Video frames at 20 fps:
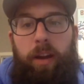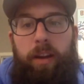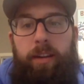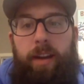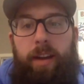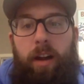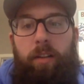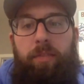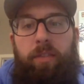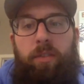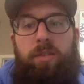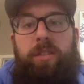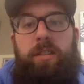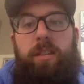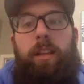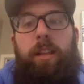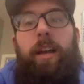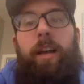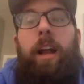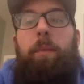Now, if they're still
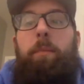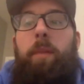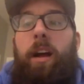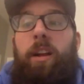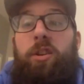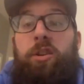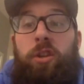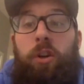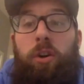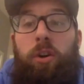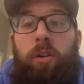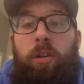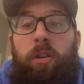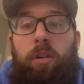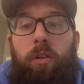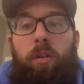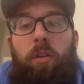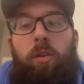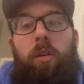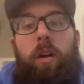like, I'm not sure,
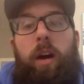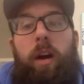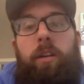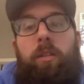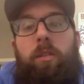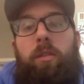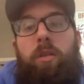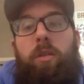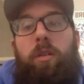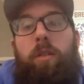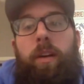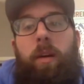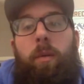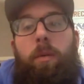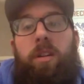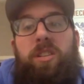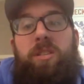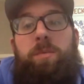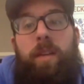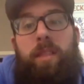or I don't know if I want
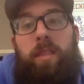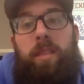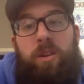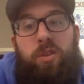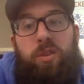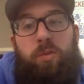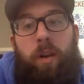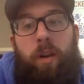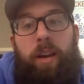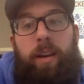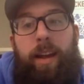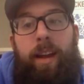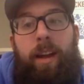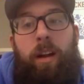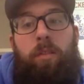to spend that much right now,